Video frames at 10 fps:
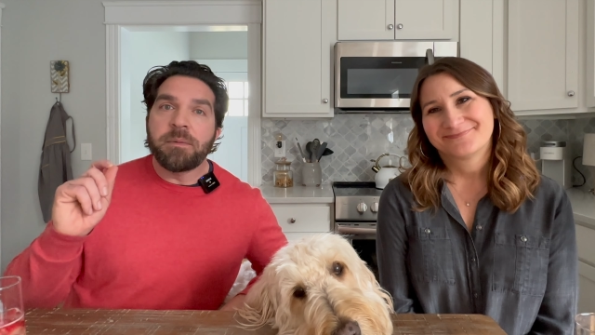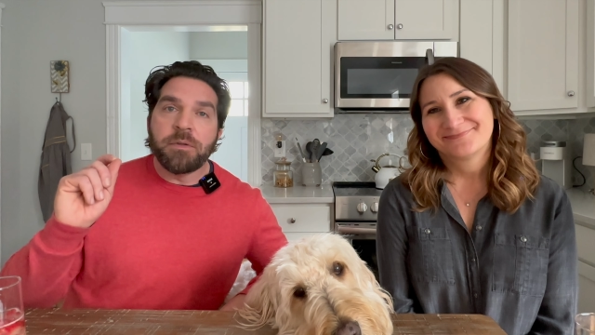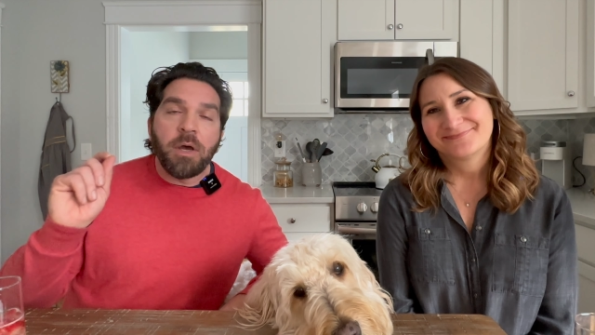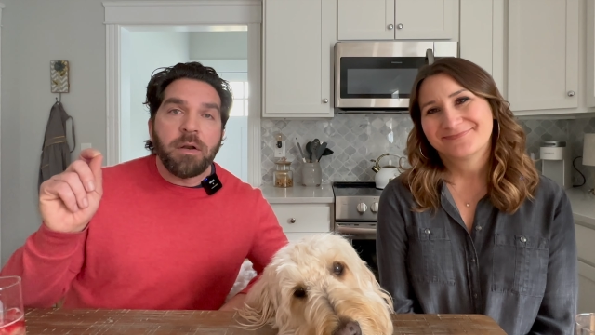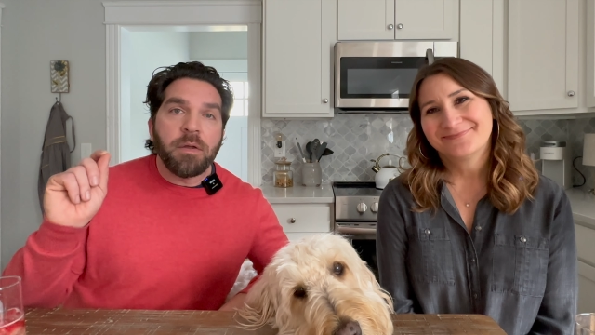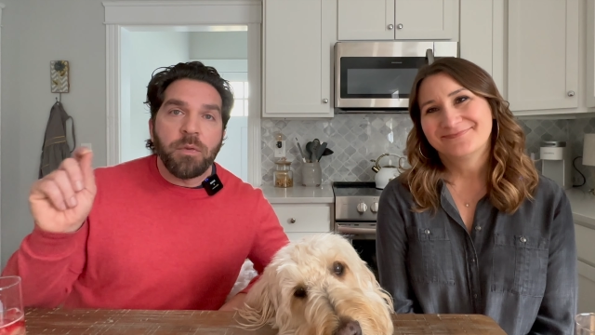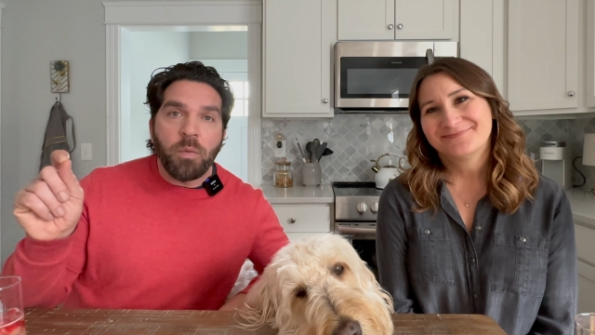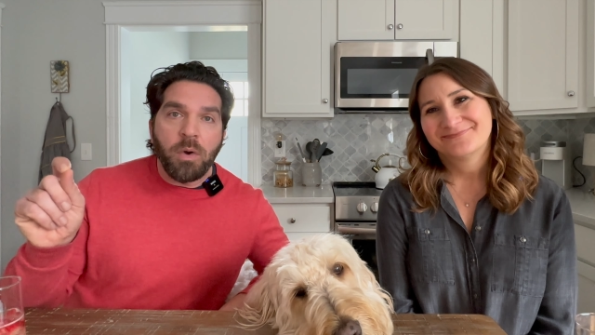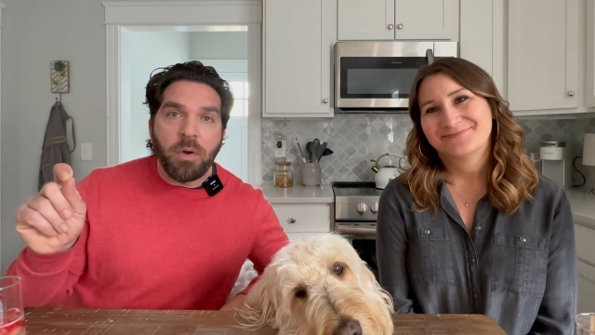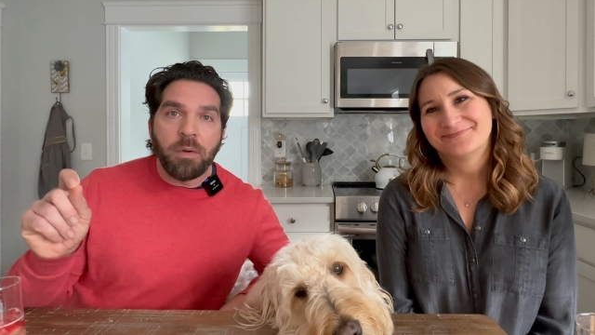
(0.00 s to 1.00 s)
Speaker 1: dot on the
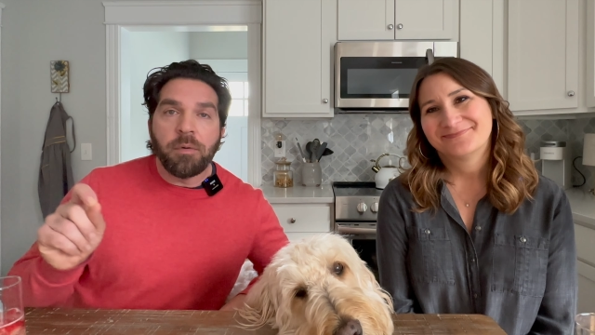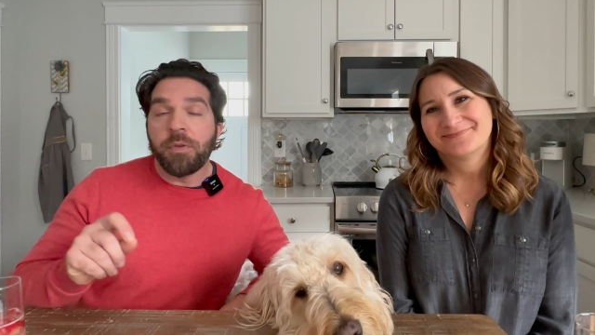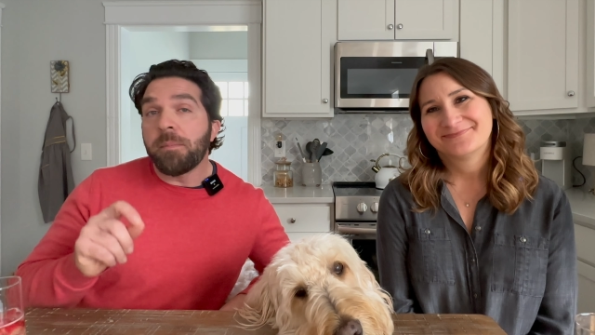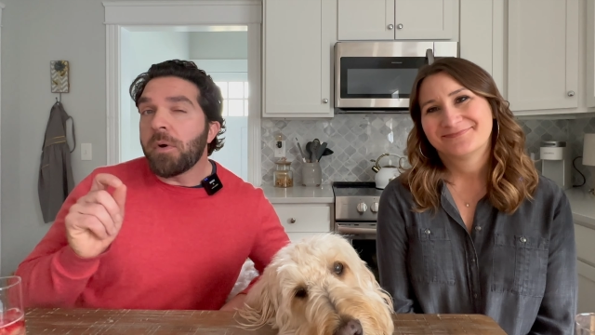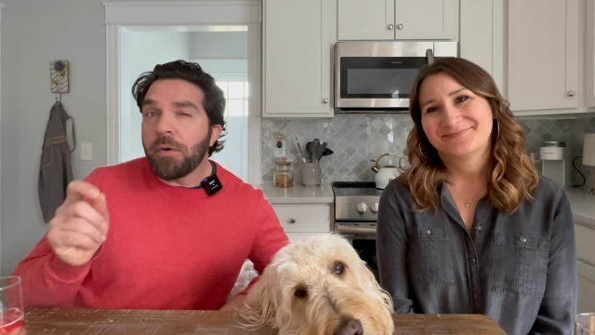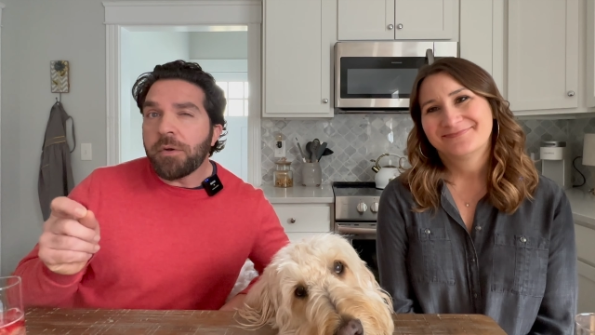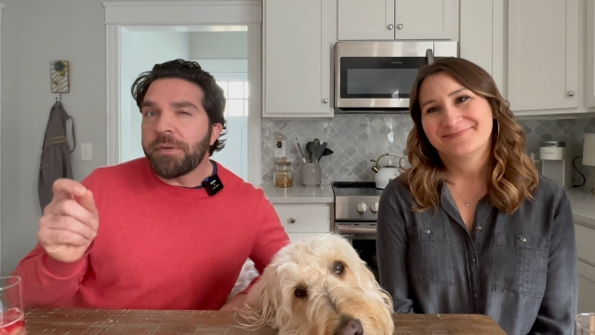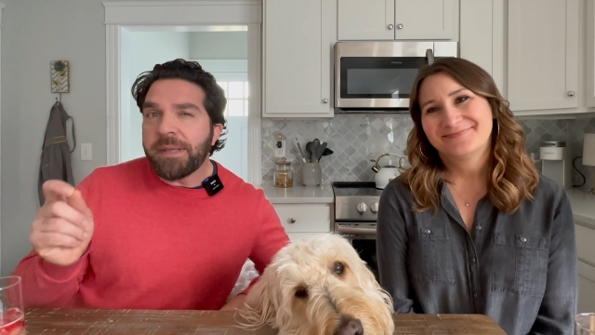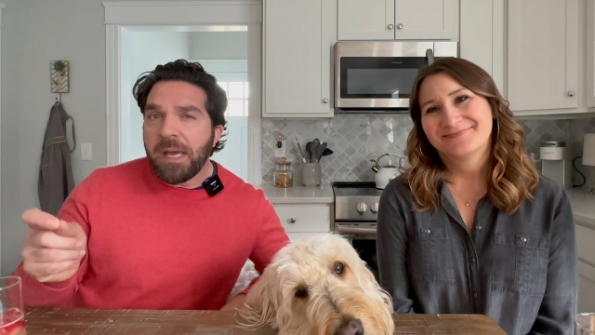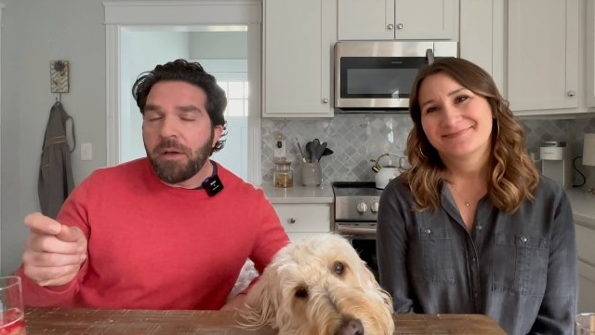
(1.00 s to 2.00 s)
wall or the mark on
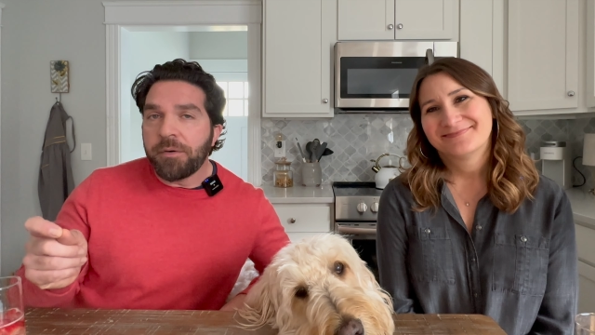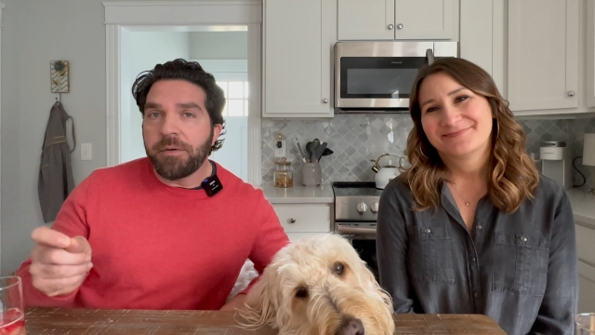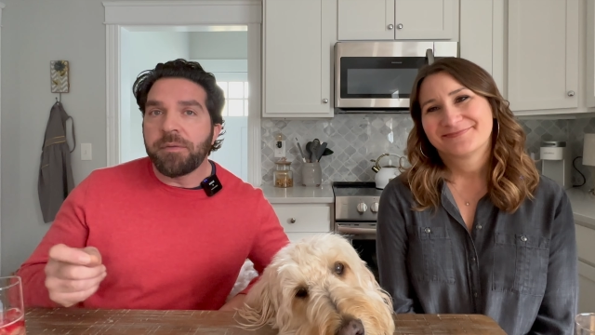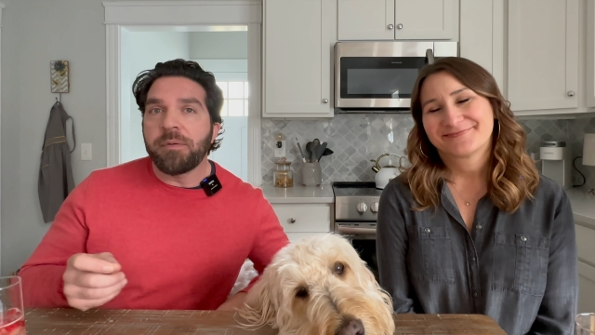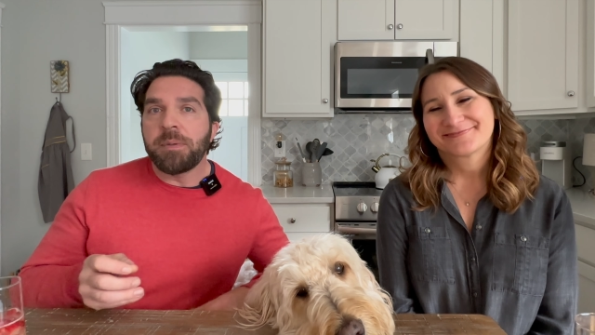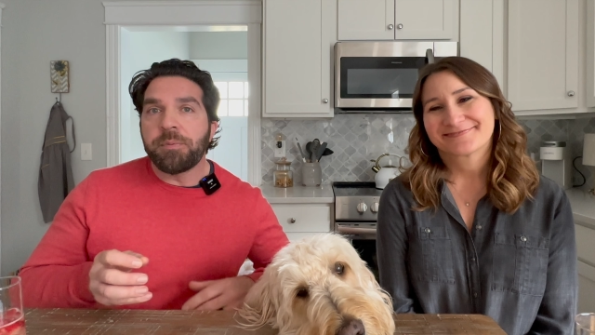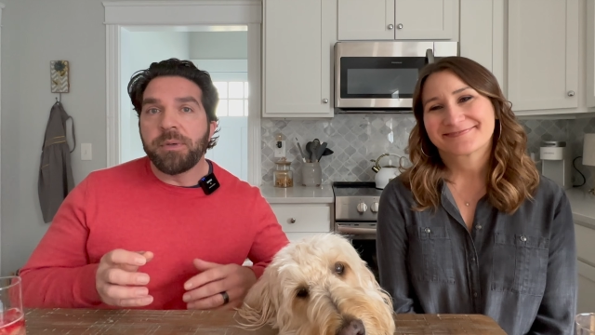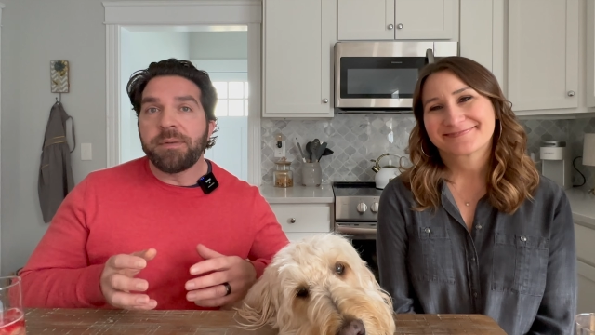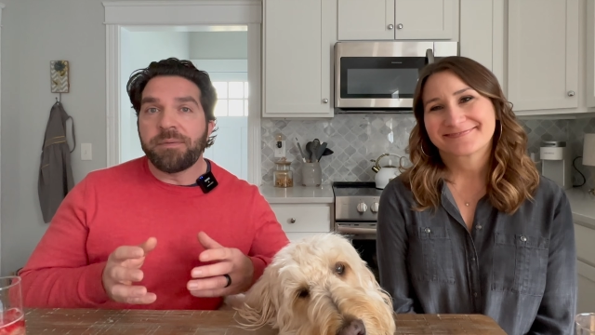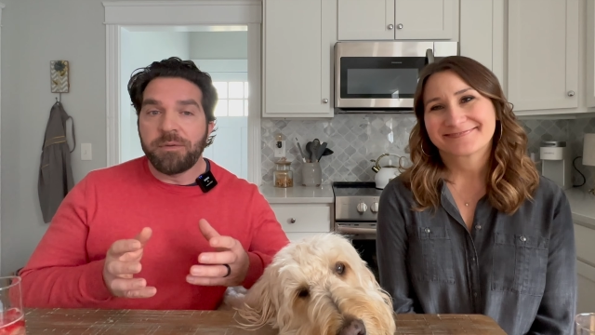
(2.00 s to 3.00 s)
the calendar that we
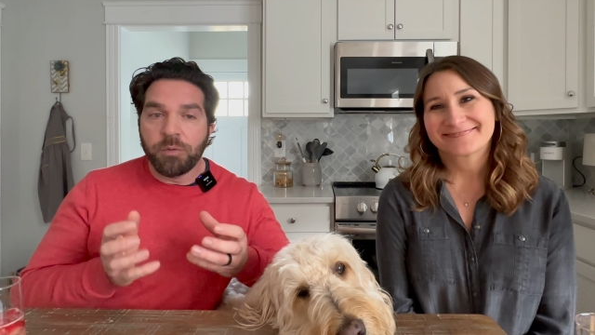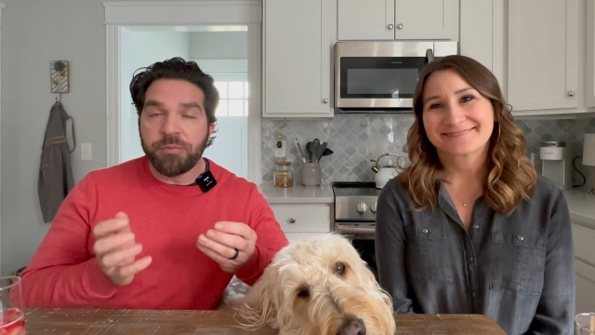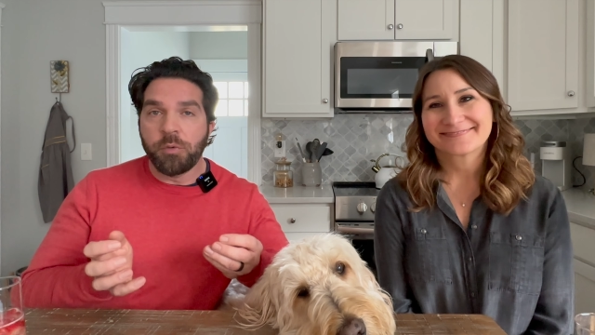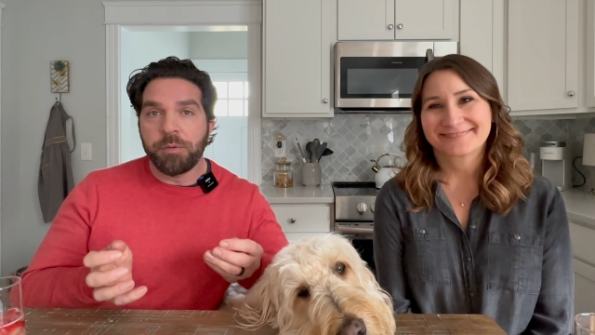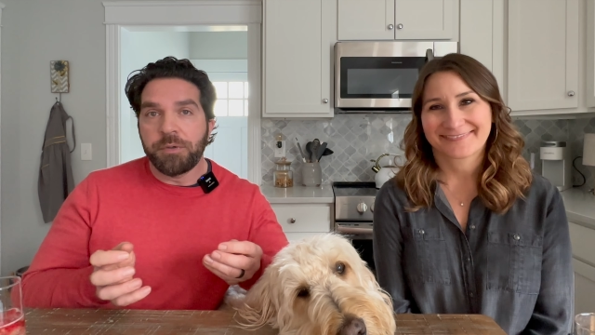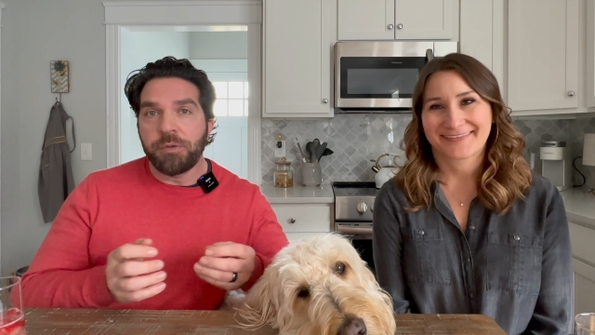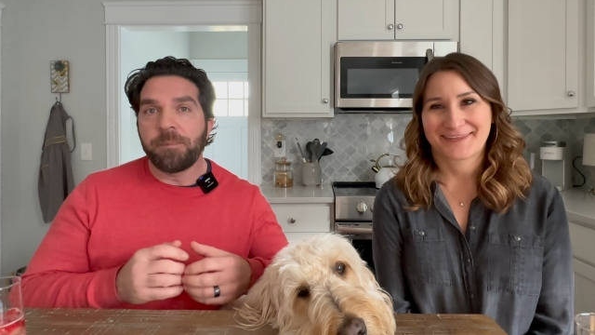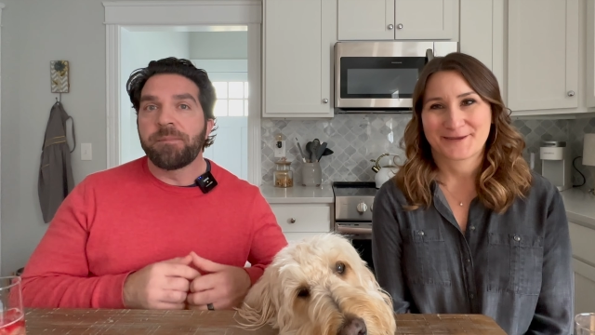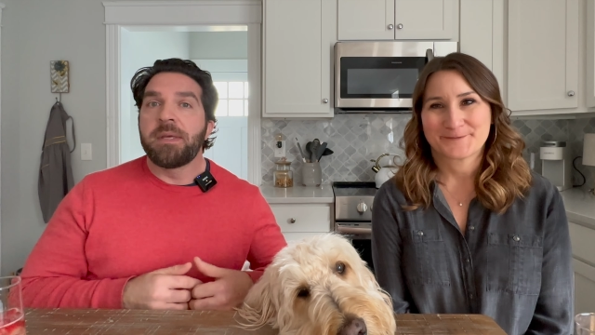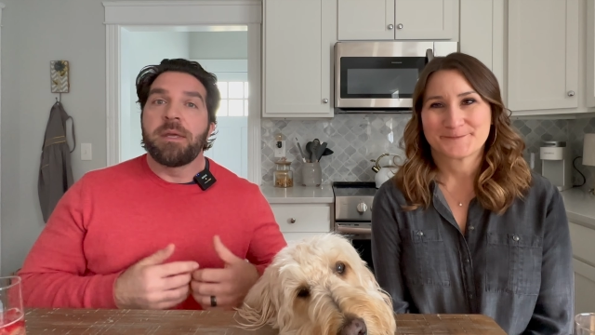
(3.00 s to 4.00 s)
put to look forward to.
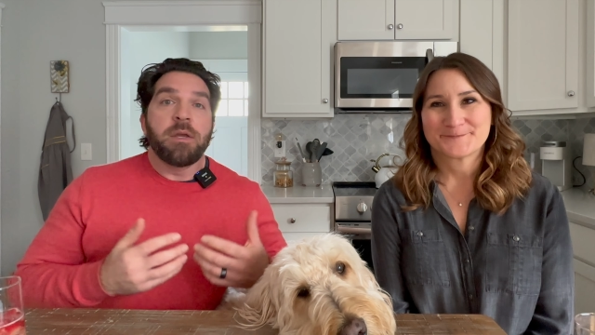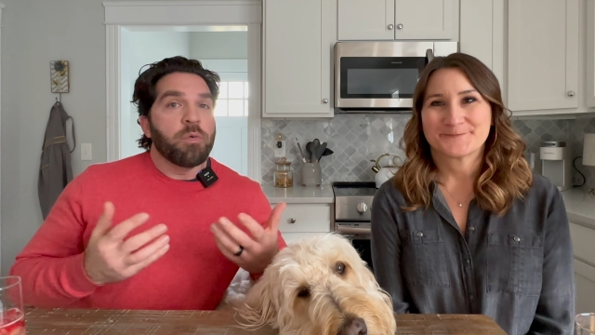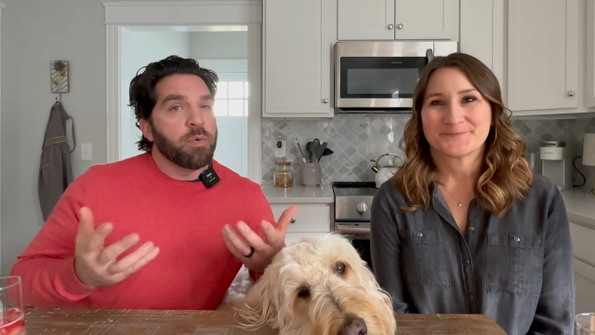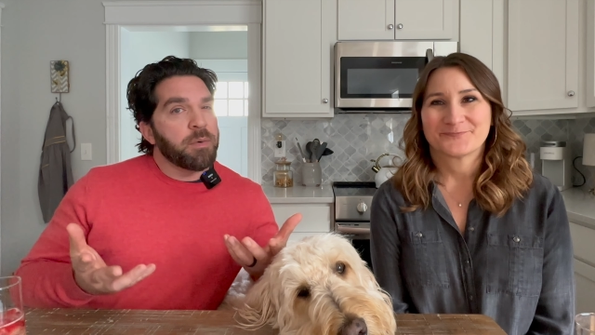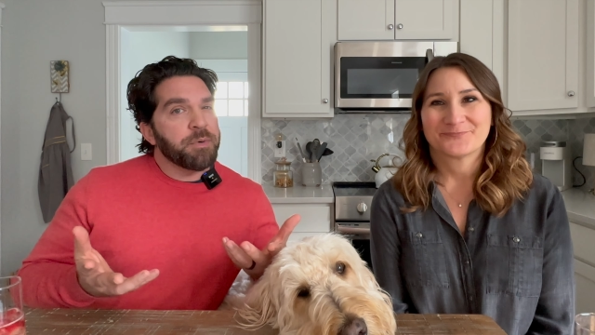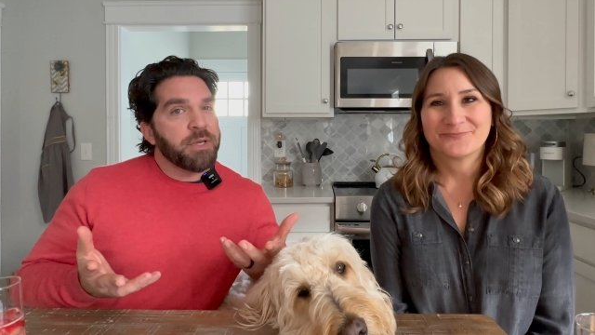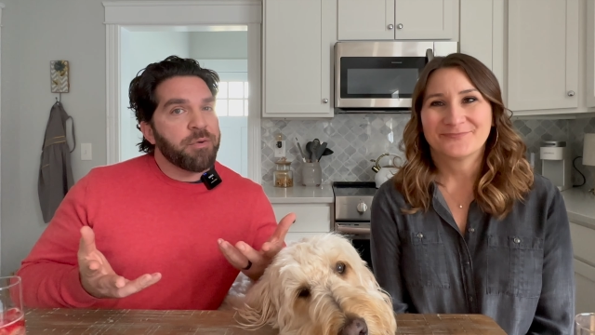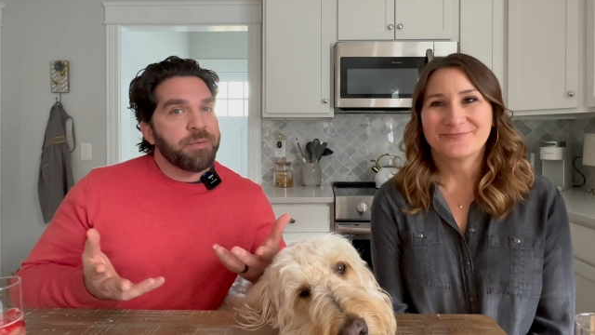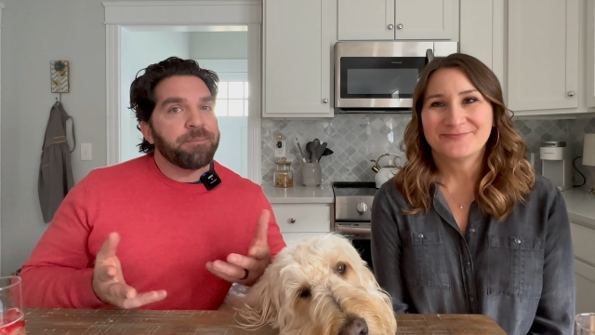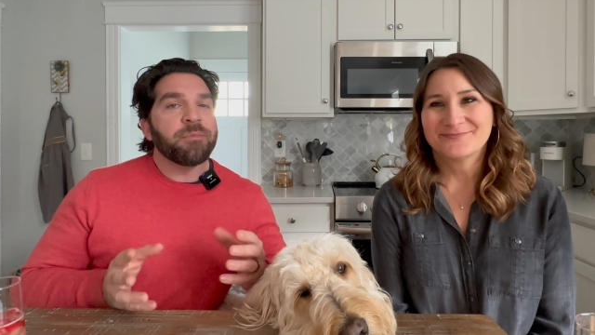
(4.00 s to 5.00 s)
Where we're
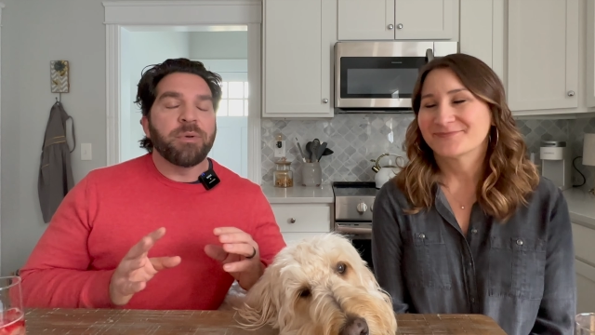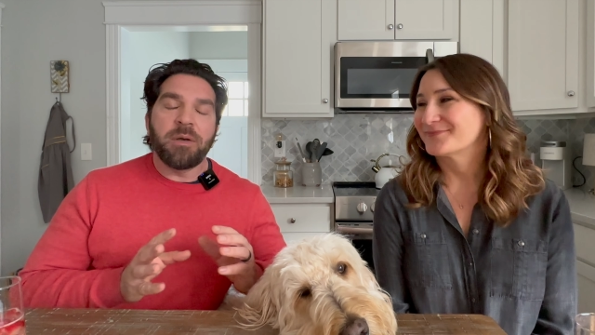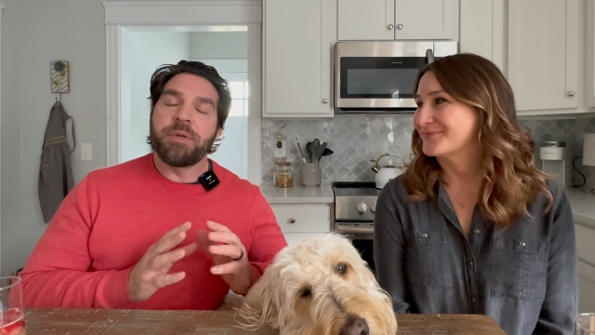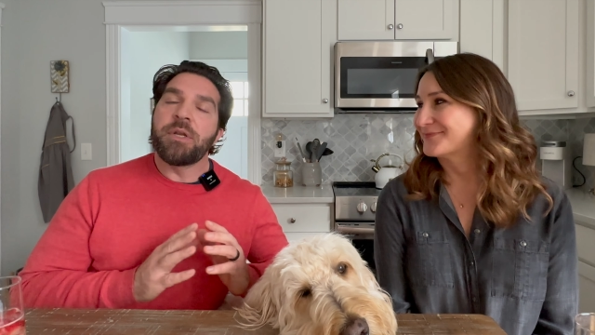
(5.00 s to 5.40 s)
going? Well, we